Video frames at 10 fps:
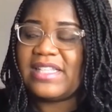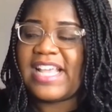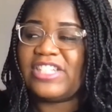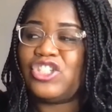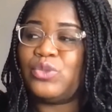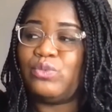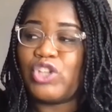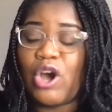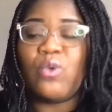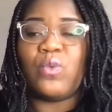that you
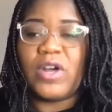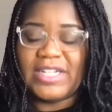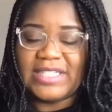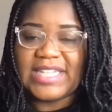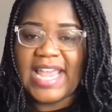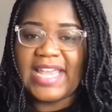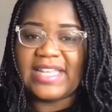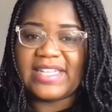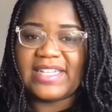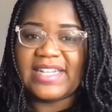don't want to
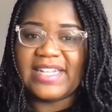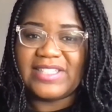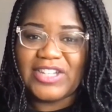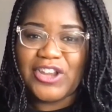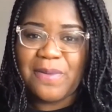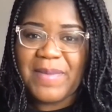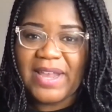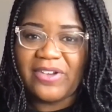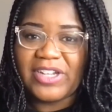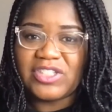take into your
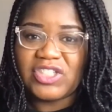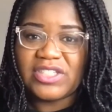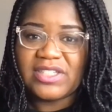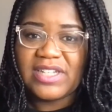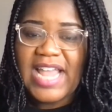marriage.